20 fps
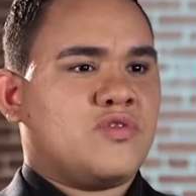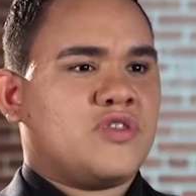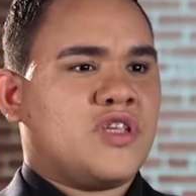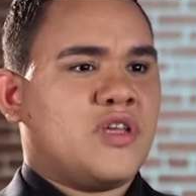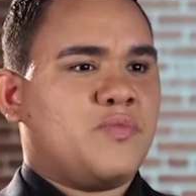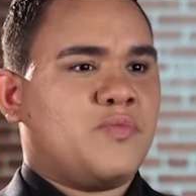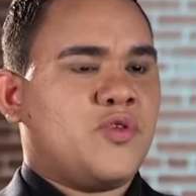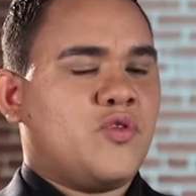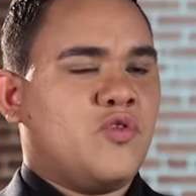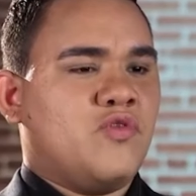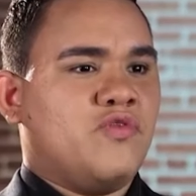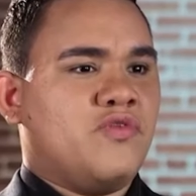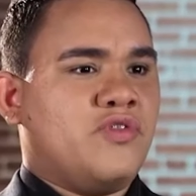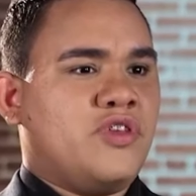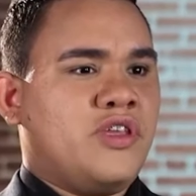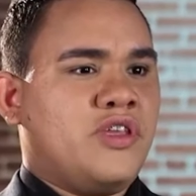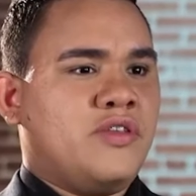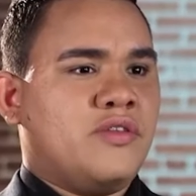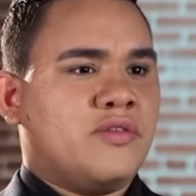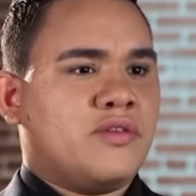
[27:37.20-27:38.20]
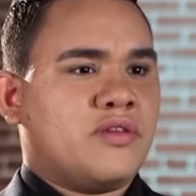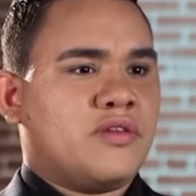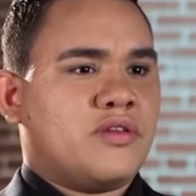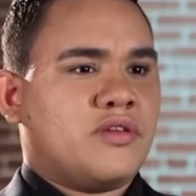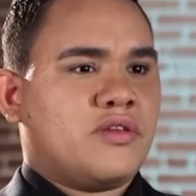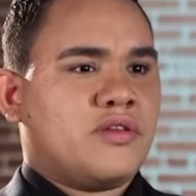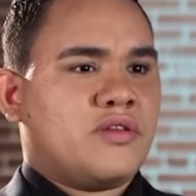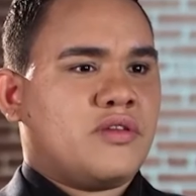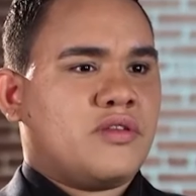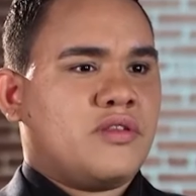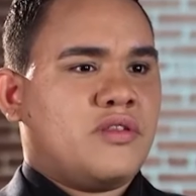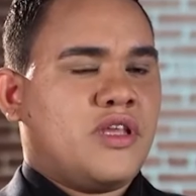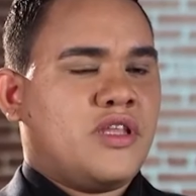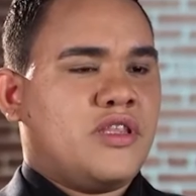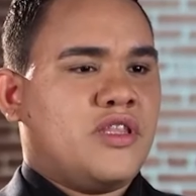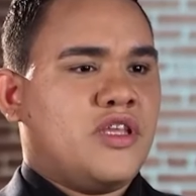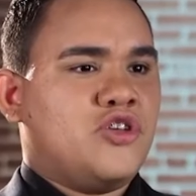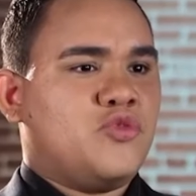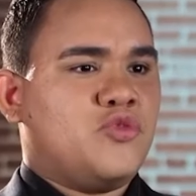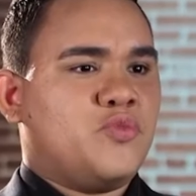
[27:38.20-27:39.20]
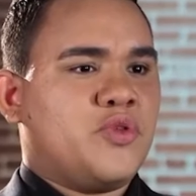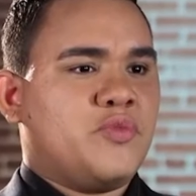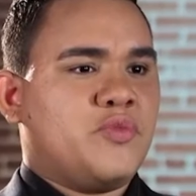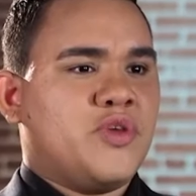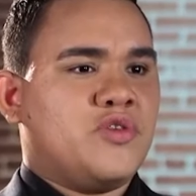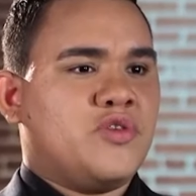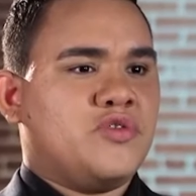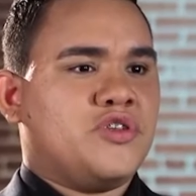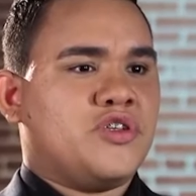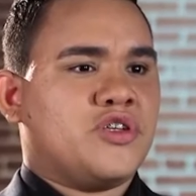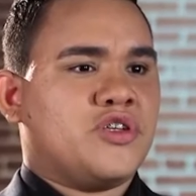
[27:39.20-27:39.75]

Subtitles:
From the very first day that I went there,